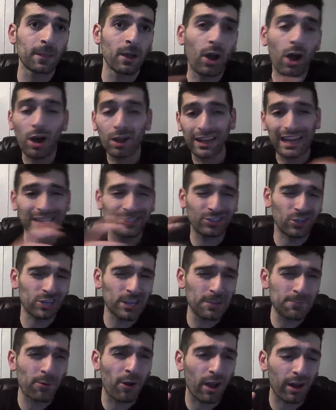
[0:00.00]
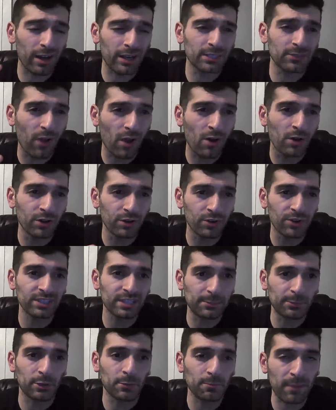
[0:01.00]
all SRT products fall under
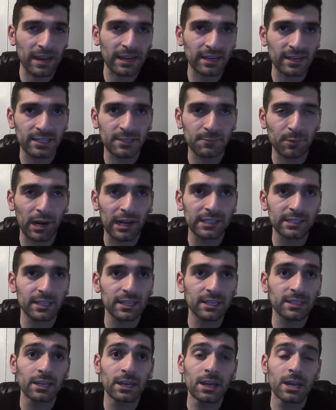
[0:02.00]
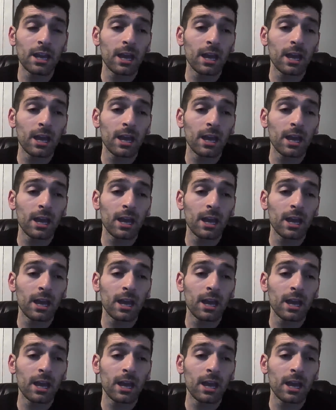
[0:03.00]
similar maintenance prices.